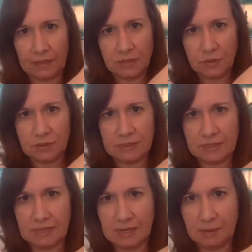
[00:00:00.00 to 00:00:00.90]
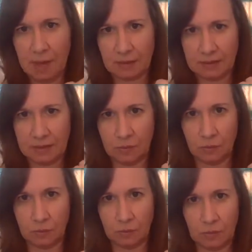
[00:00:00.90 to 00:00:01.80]
As you can see, it melted
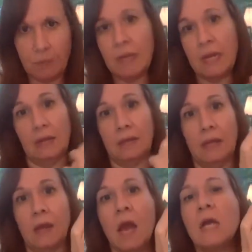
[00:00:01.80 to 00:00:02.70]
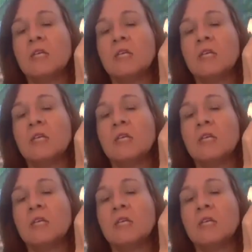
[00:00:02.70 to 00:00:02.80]
immediately.